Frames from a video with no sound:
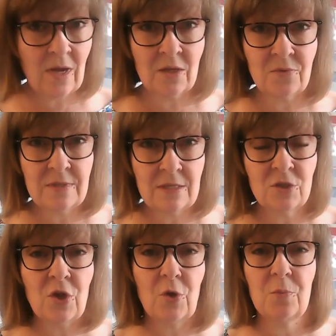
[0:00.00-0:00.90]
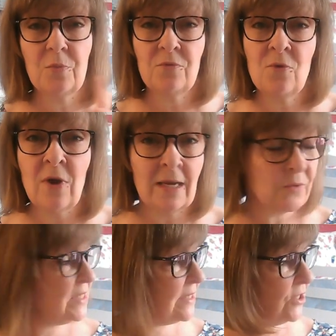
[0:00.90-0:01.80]
acquisition, no, before
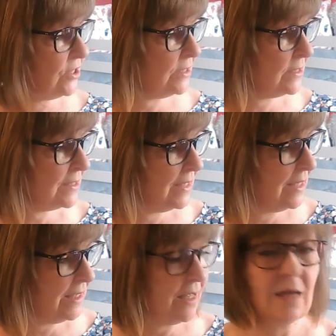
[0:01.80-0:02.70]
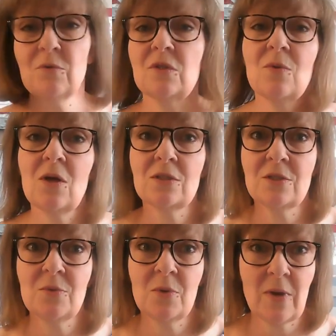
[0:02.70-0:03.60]
acquisitions, I want to
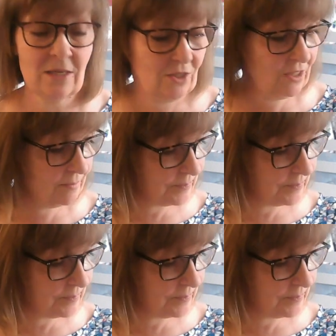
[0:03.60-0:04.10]
ask you a question.